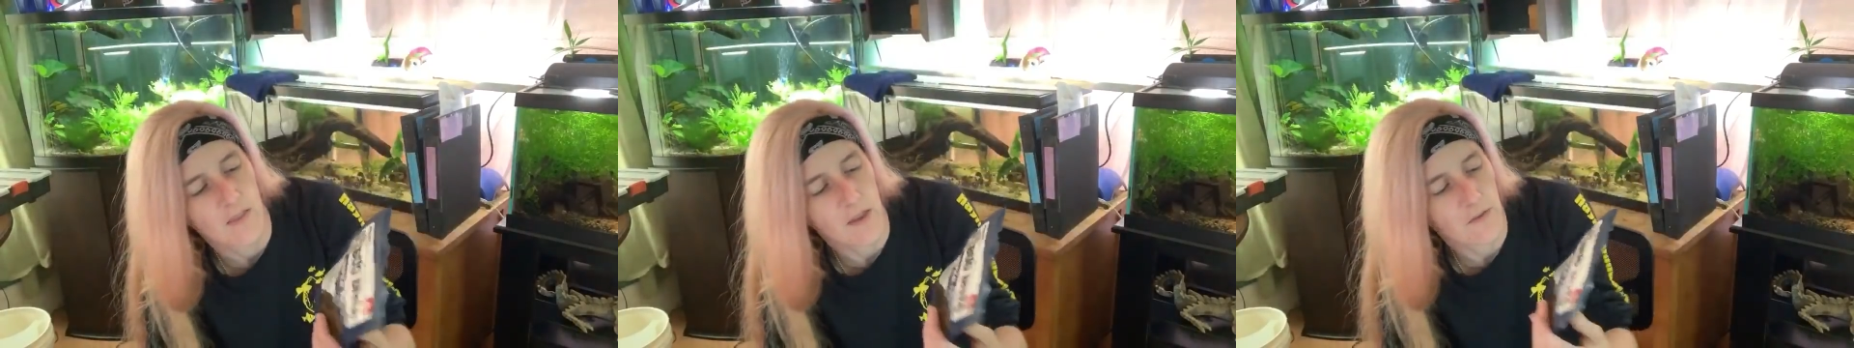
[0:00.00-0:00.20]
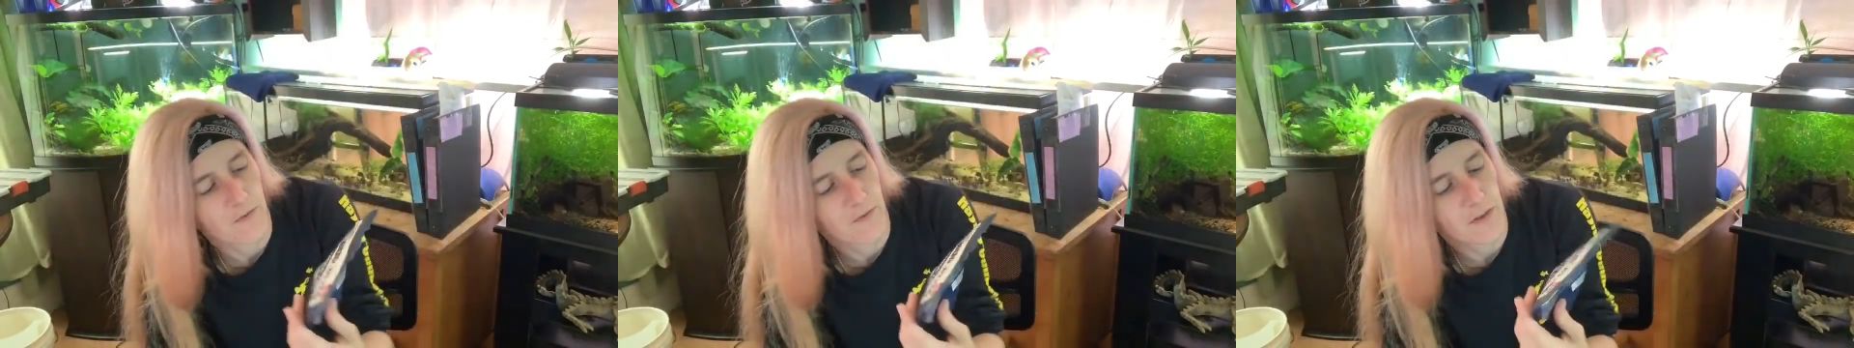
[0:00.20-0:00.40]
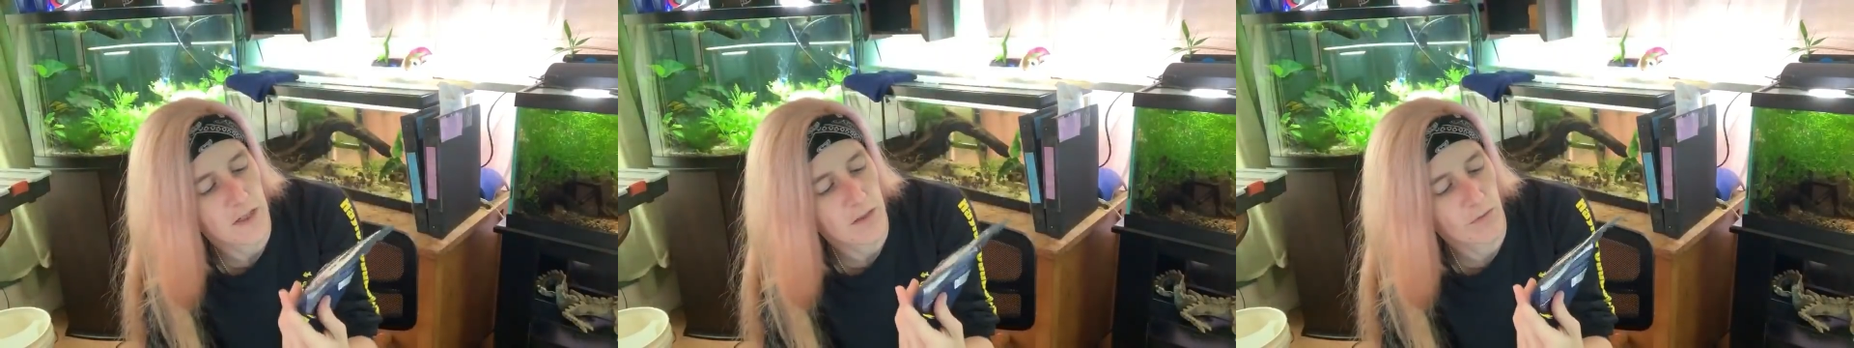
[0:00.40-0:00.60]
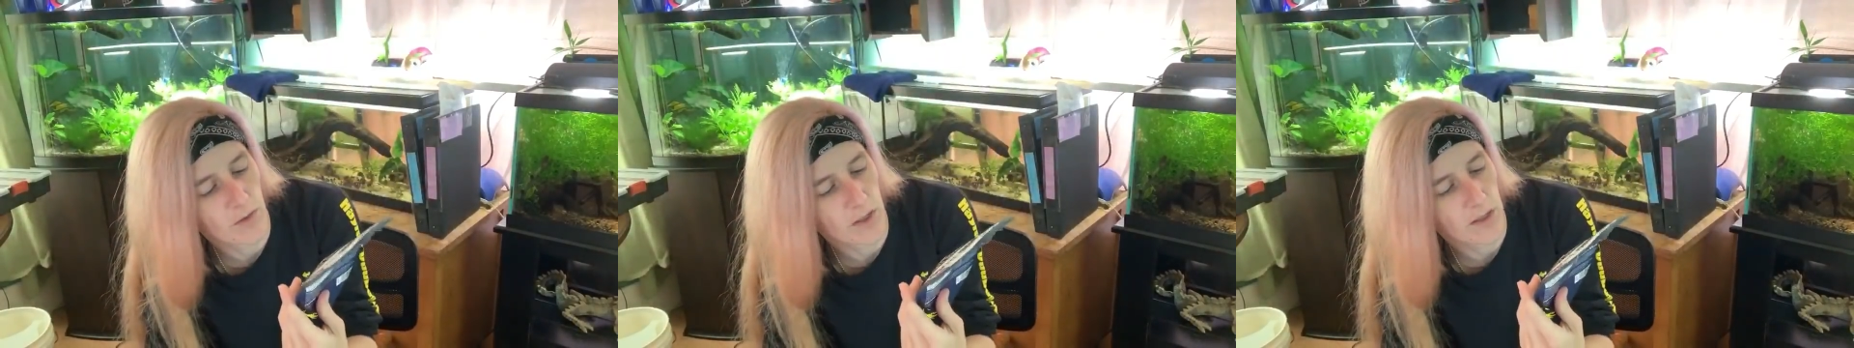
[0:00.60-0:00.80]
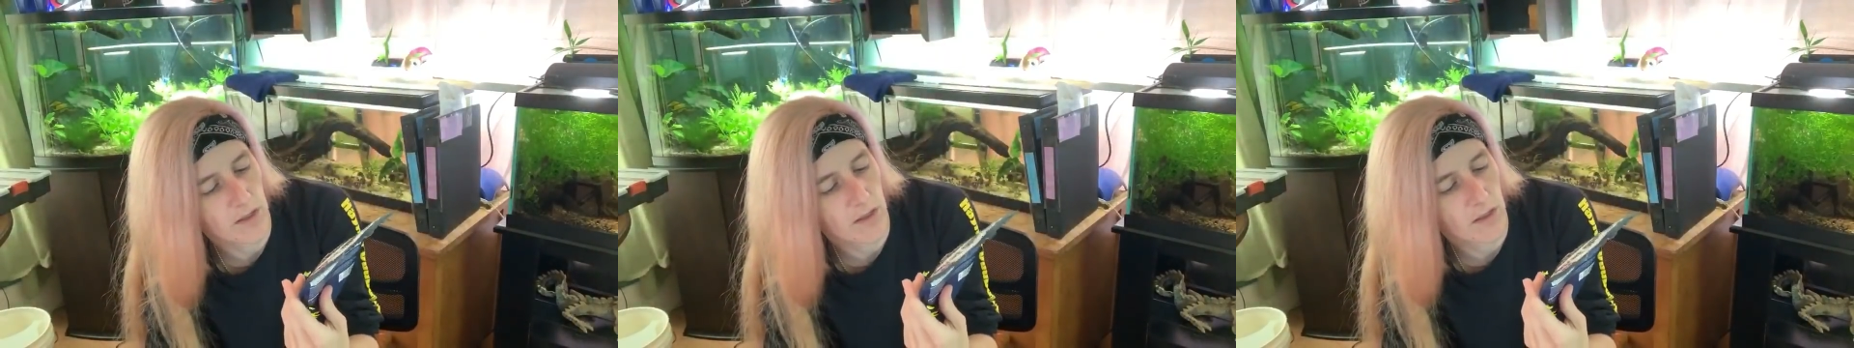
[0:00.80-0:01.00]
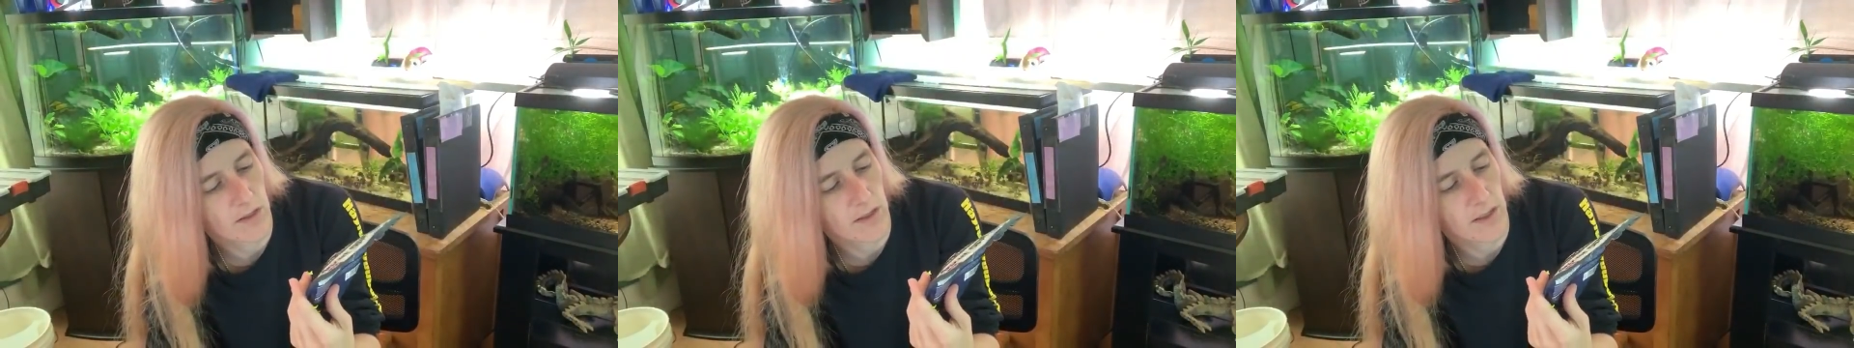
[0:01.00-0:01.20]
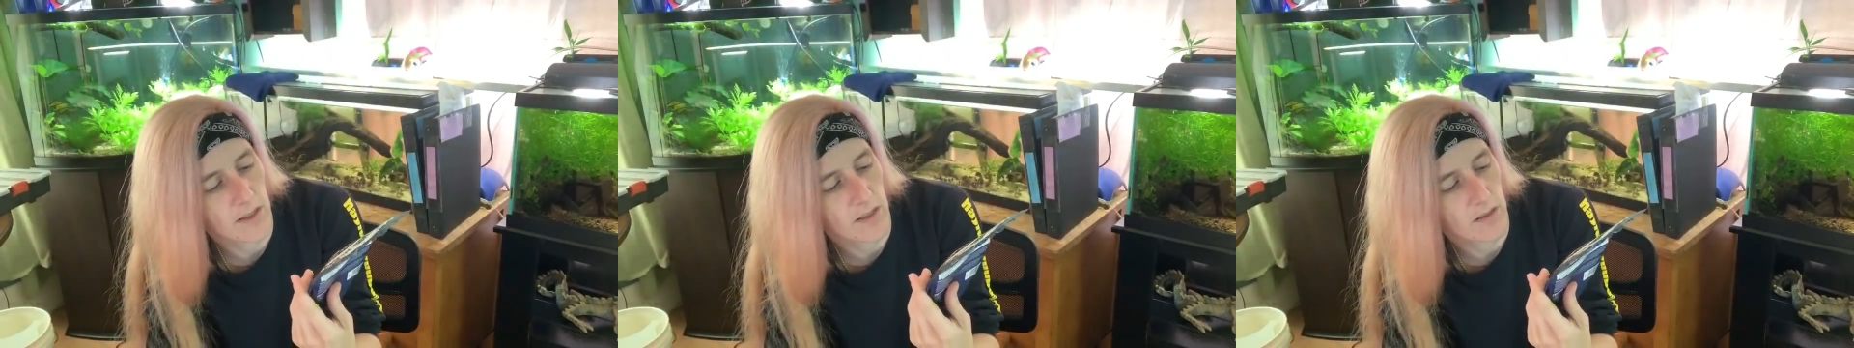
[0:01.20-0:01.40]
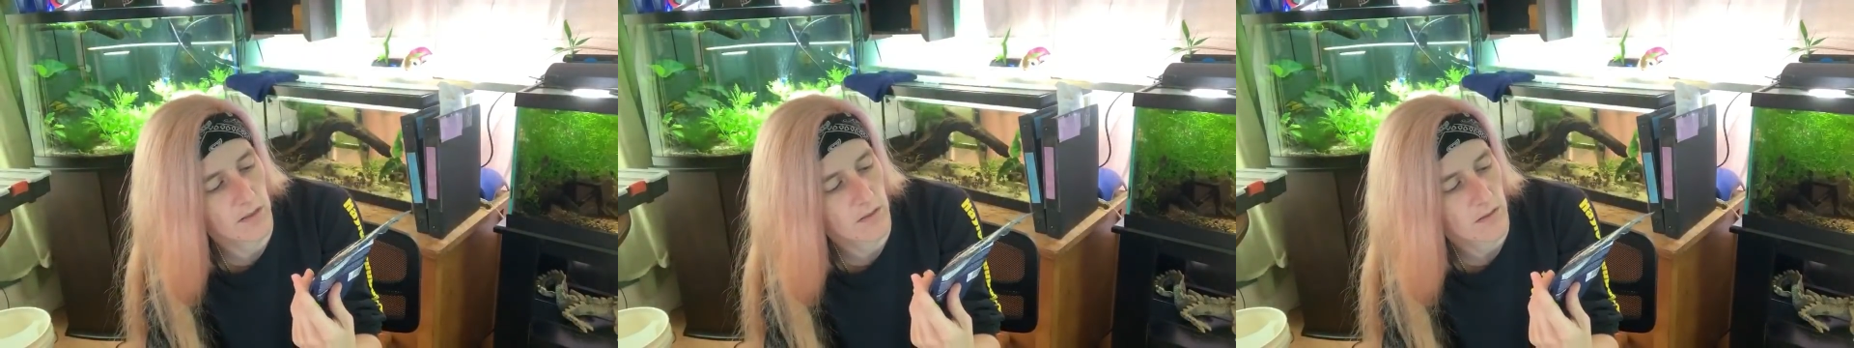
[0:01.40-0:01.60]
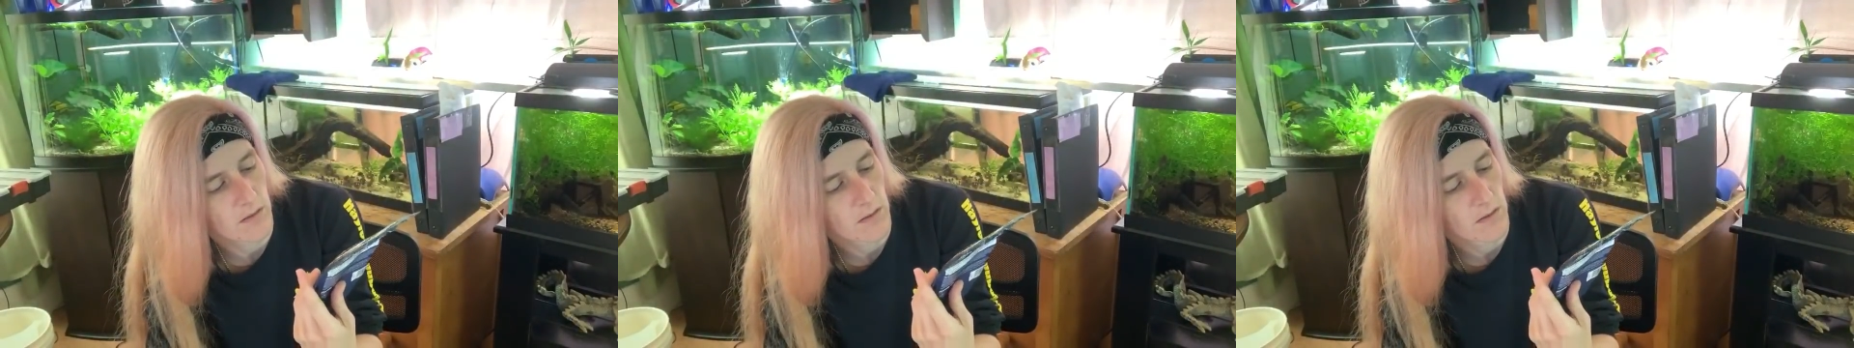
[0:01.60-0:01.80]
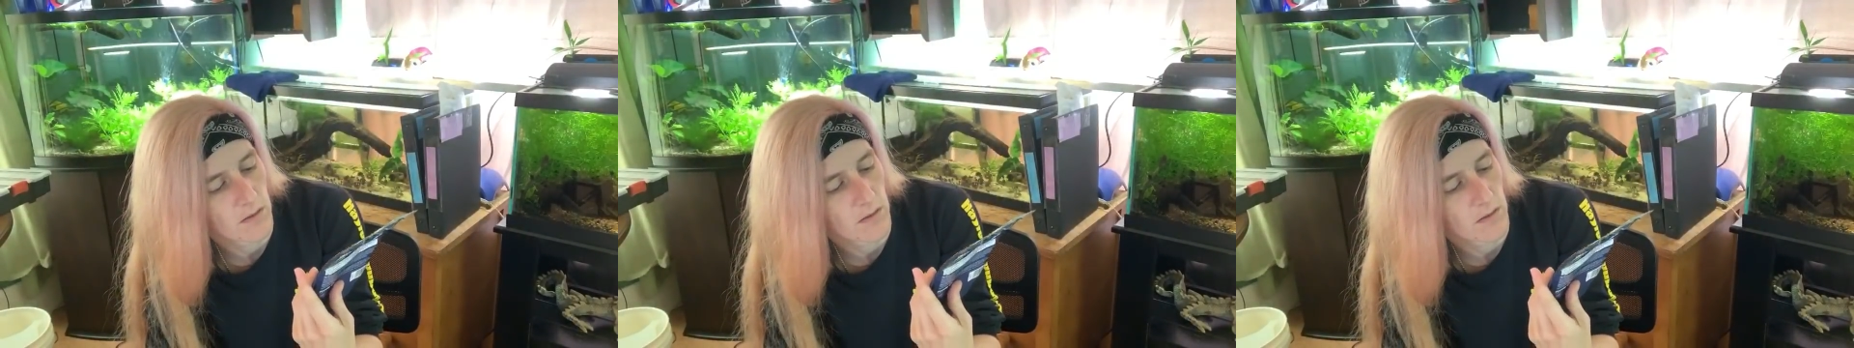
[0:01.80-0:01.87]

They feed really clean,